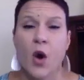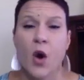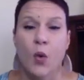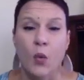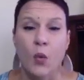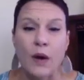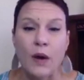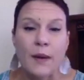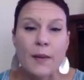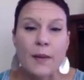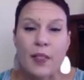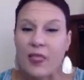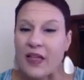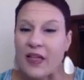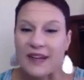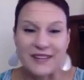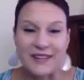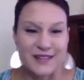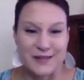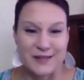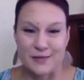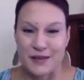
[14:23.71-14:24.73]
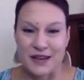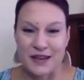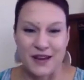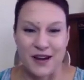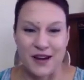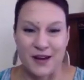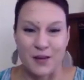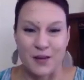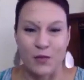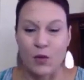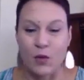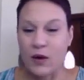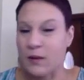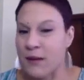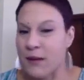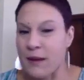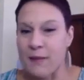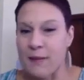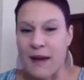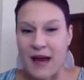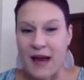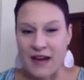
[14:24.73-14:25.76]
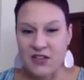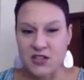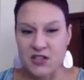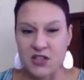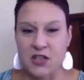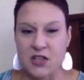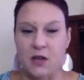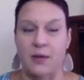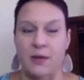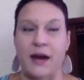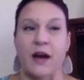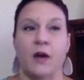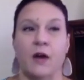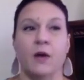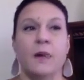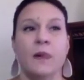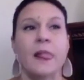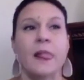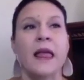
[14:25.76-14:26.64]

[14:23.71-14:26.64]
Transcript: What lights me up? What am I passionate about?